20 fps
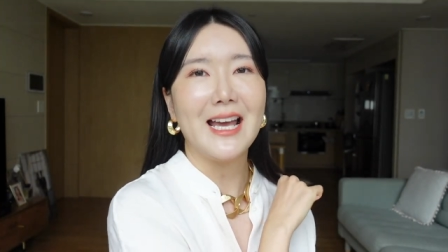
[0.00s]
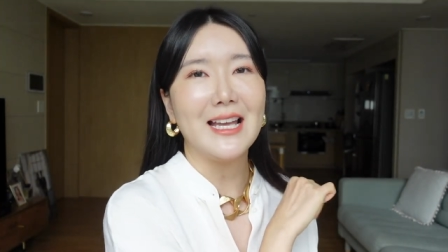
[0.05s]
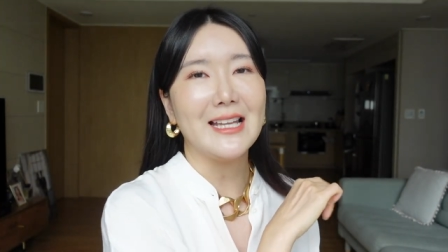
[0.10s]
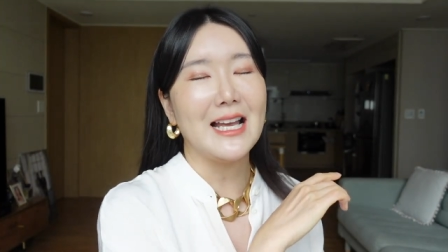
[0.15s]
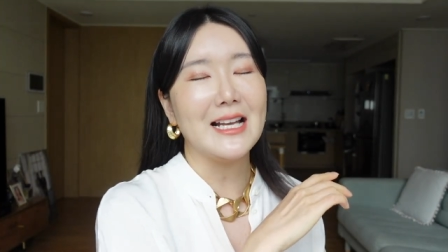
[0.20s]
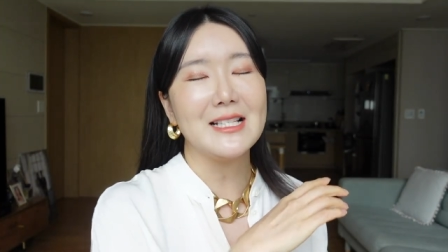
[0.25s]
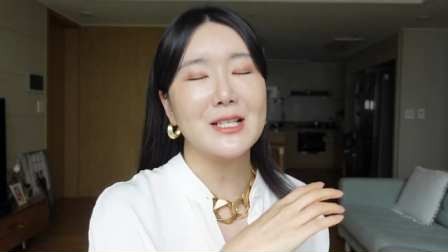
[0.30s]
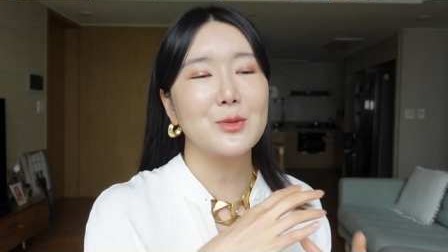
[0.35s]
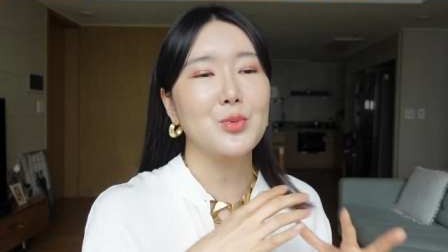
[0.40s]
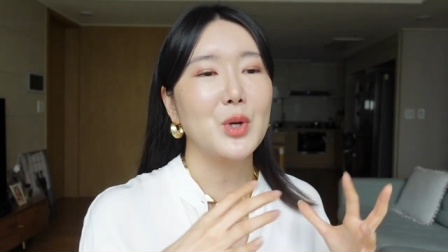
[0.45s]
and
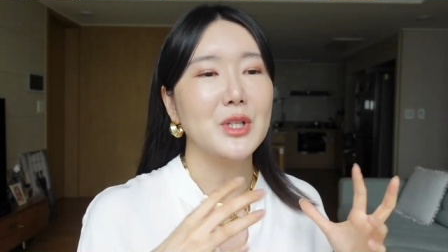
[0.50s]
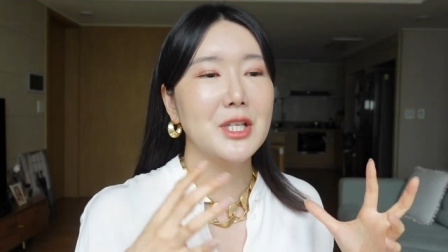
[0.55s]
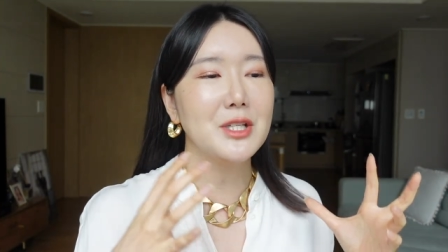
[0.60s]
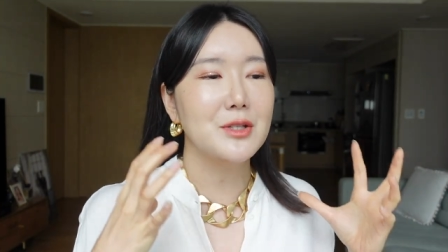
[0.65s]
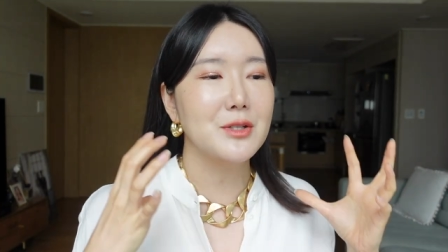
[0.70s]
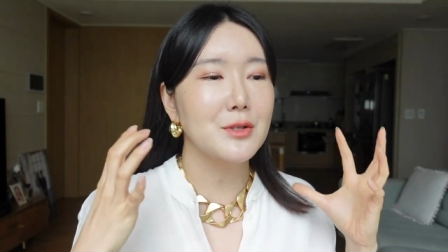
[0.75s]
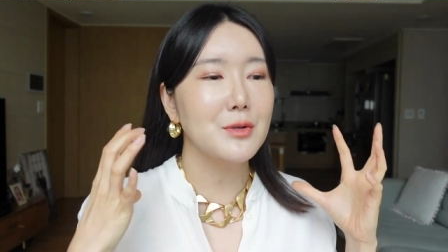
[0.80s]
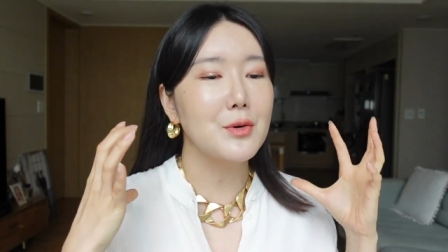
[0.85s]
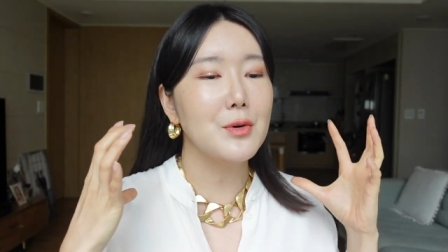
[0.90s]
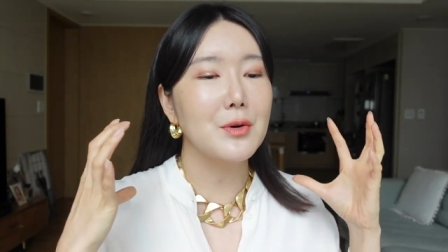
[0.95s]
I just wanted
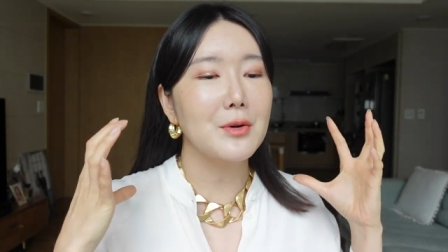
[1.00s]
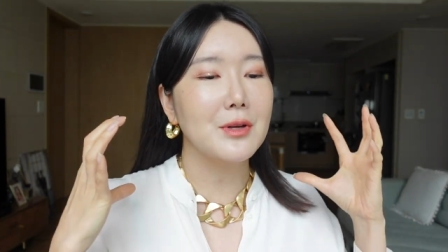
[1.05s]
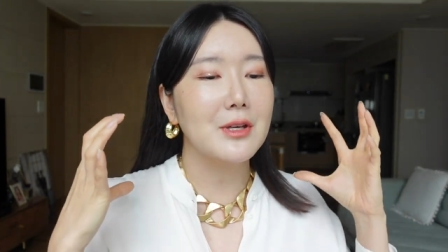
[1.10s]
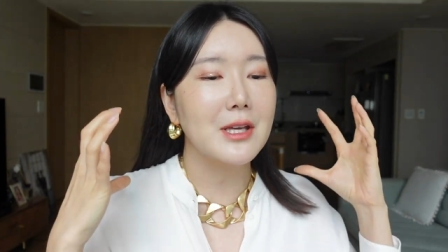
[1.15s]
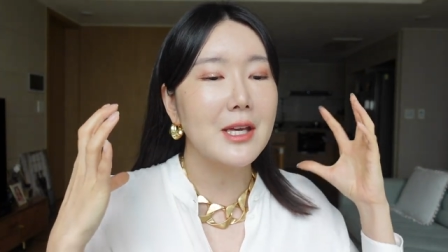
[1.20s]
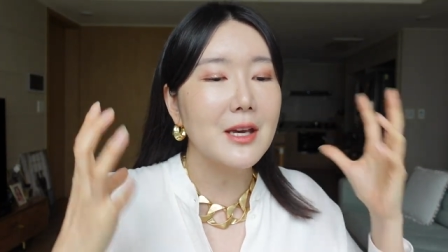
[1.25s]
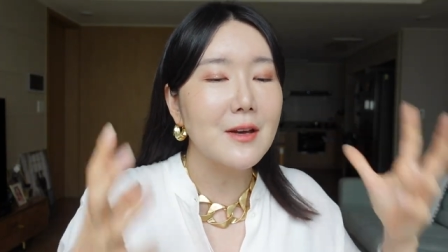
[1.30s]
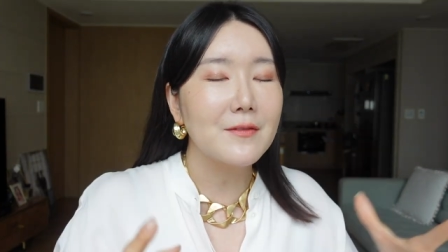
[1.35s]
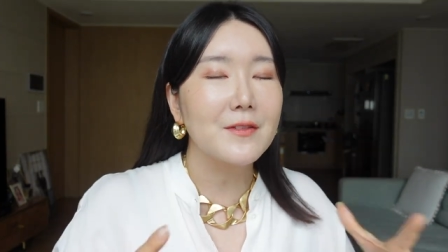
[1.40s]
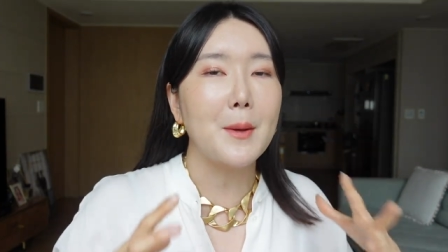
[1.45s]
to
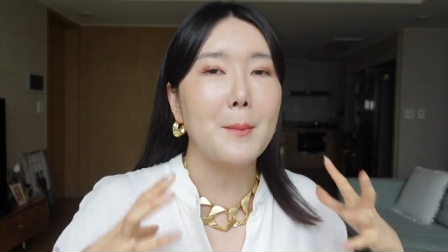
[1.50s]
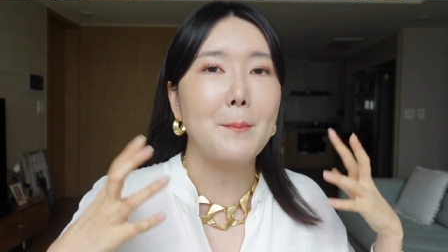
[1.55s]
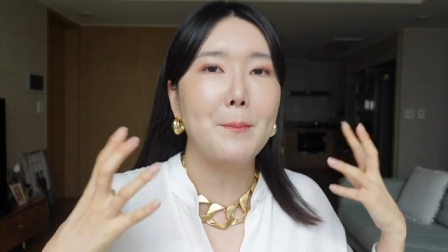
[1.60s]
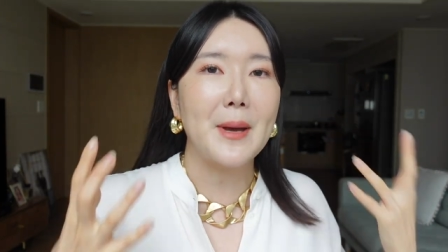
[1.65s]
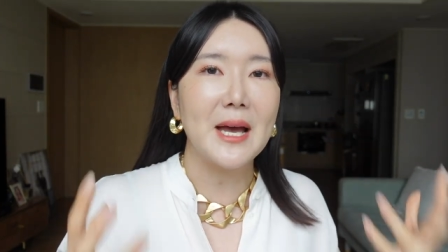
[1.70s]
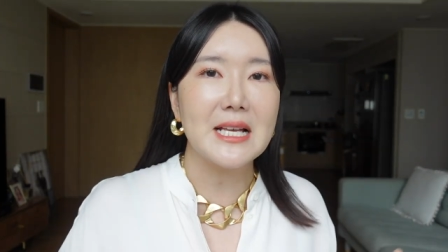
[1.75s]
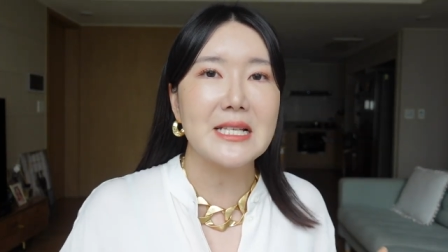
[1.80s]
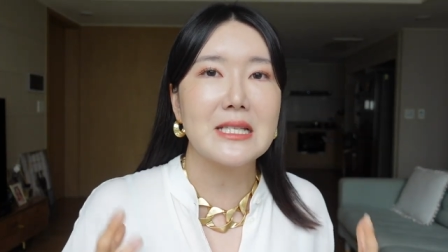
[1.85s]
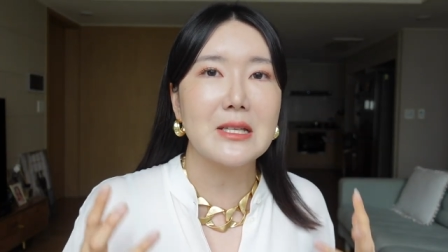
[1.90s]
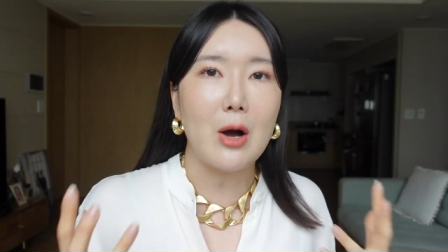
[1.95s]
give the
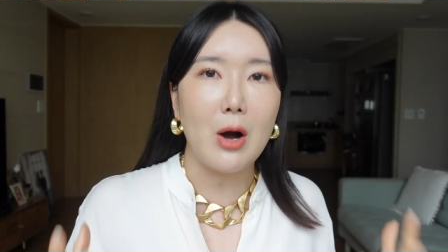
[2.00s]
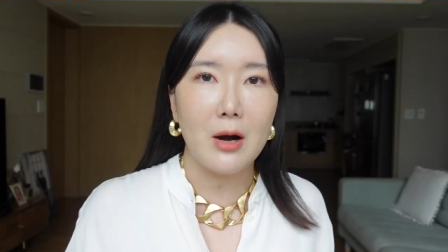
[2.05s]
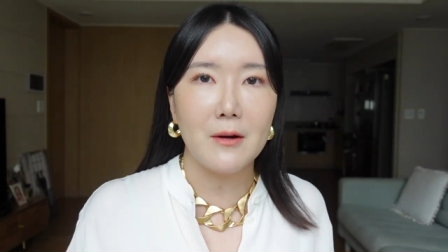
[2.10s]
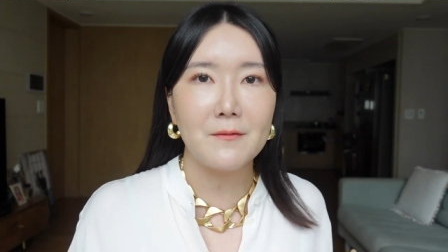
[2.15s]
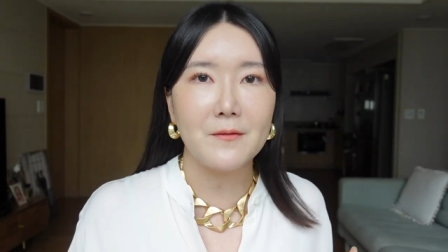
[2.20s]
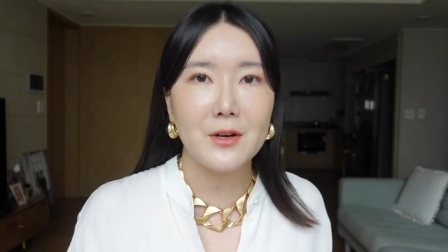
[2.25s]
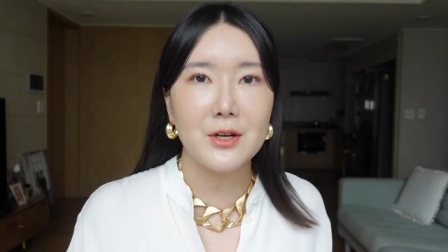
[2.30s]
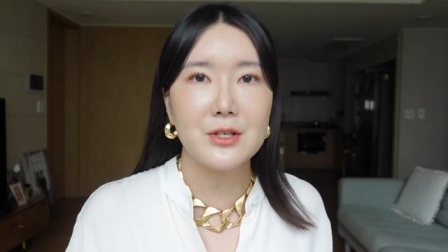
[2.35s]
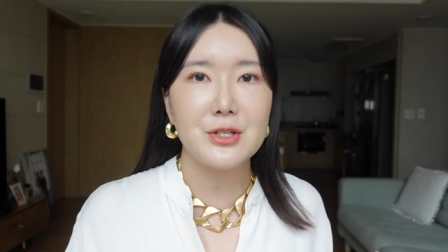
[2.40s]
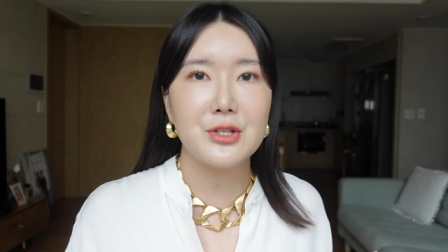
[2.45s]
best
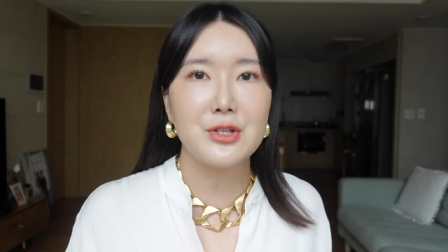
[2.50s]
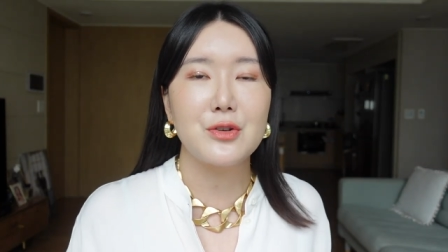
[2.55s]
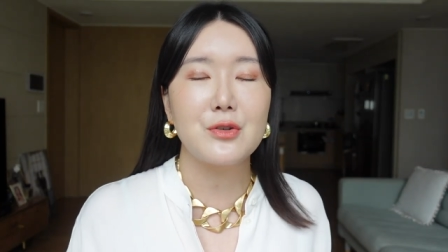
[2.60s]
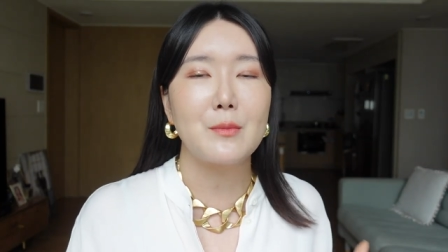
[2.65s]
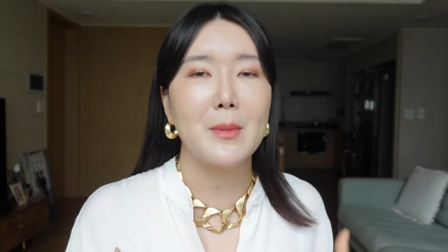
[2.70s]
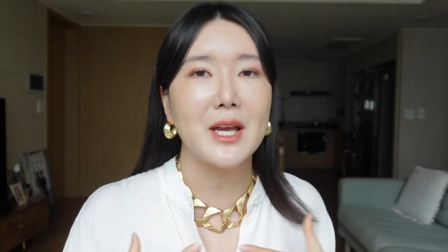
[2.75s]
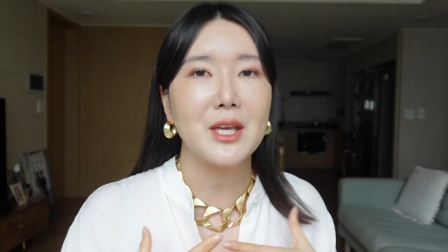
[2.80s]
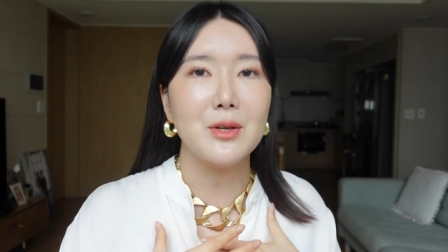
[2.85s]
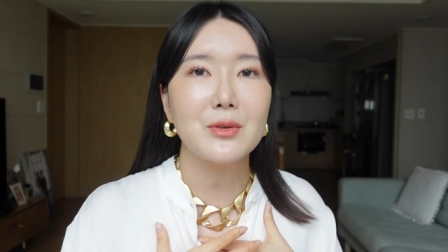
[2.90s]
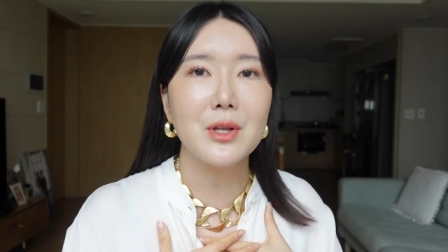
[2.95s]
offer to
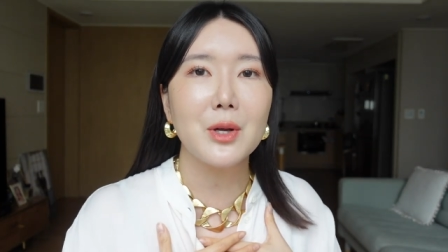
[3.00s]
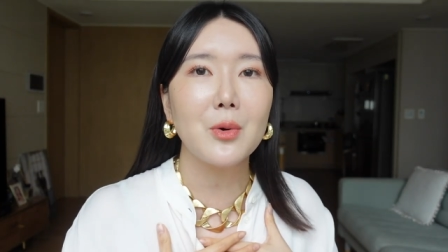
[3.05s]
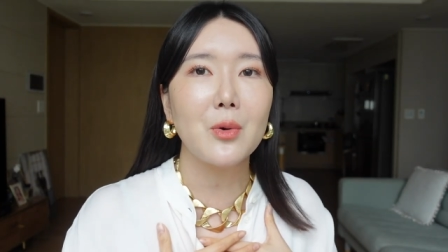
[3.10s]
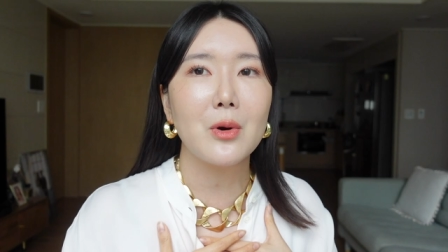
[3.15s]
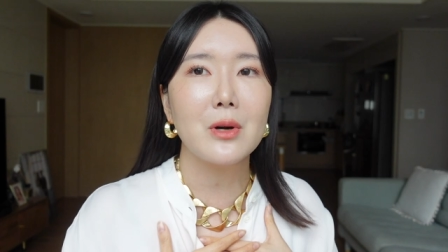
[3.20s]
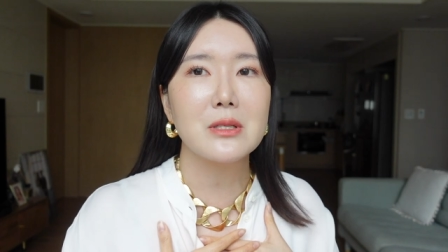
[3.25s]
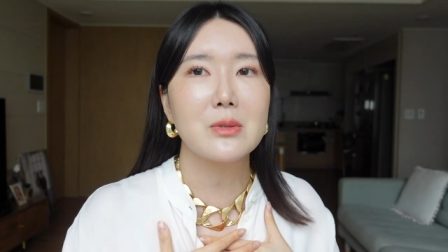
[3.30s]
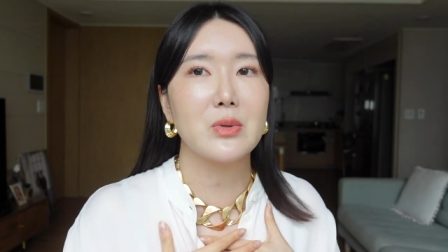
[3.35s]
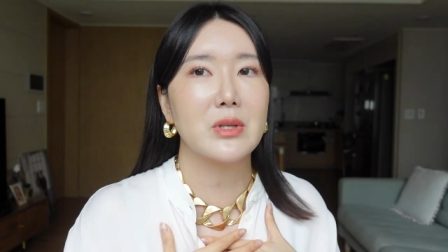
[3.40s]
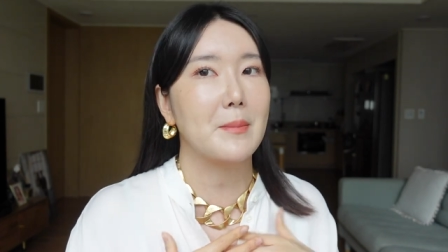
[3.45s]
my
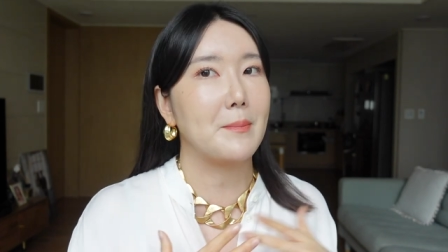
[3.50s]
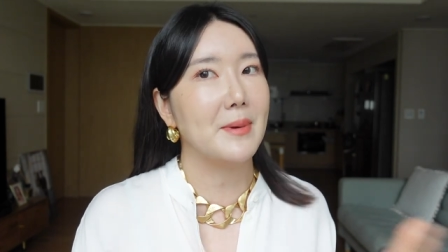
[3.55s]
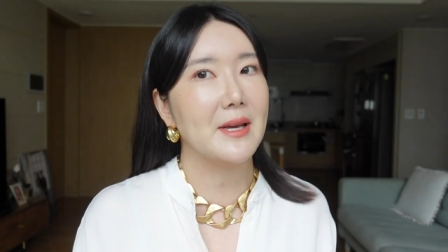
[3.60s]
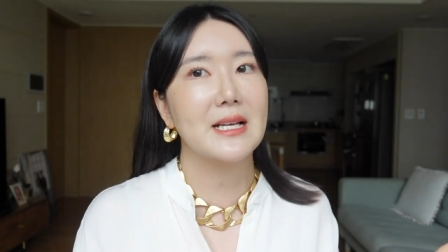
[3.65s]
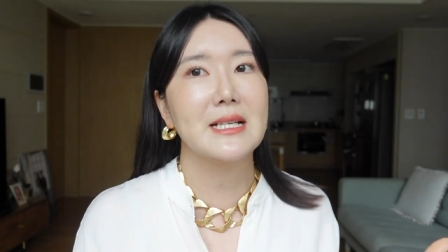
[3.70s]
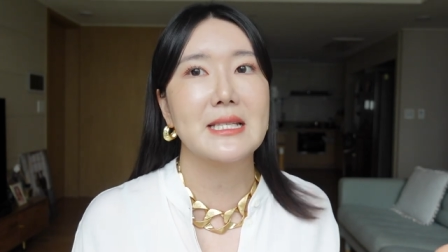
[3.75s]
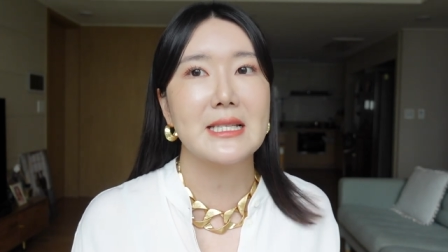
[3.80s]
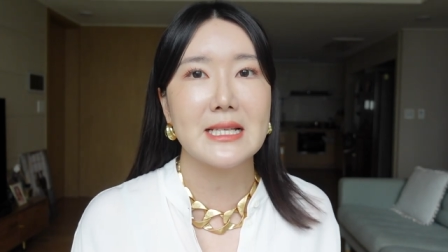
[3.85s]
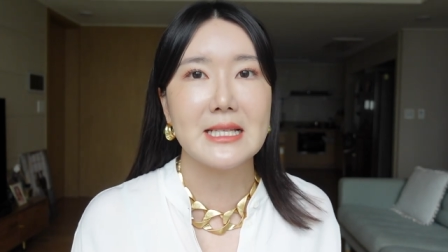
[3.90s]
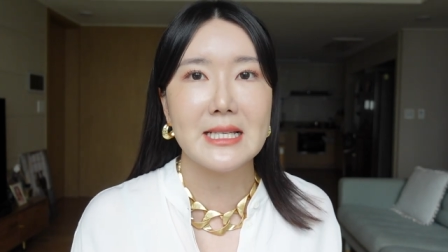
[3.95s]
unicorns with the
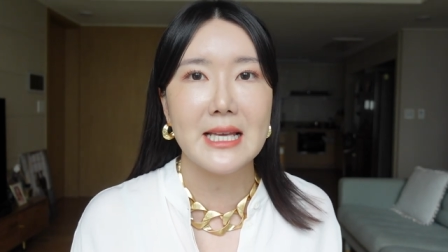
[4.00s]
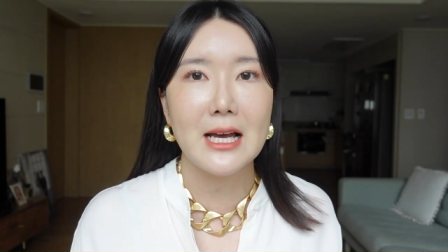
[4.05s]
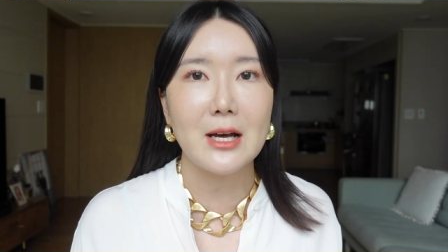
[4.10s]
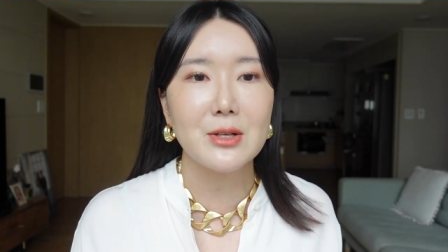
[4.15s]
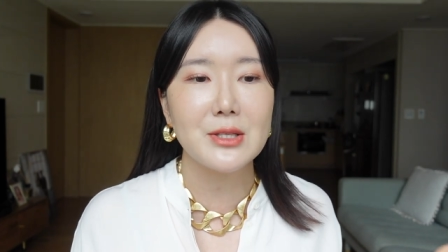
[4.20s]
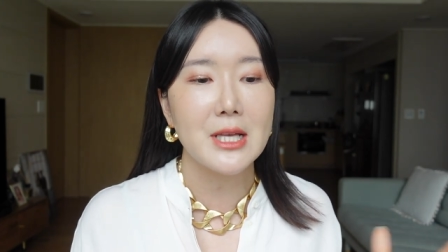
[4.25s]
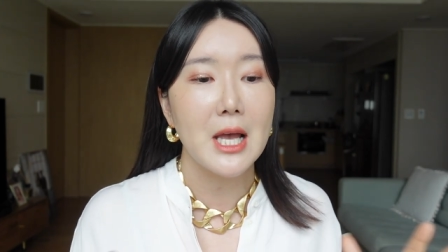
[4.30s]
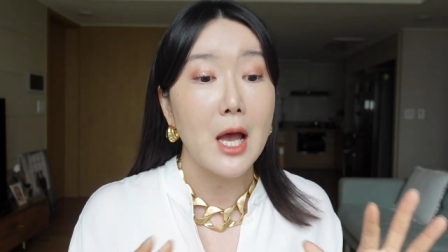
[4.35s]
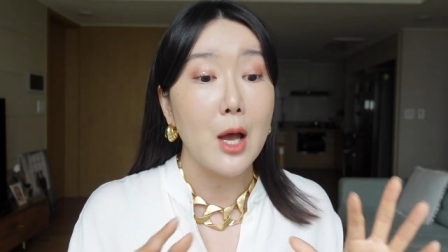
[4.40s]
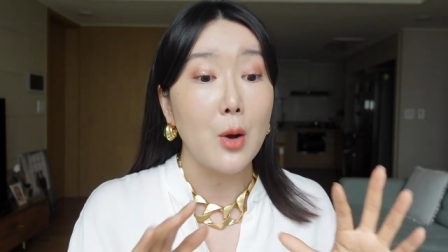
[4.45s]
biggest discounts,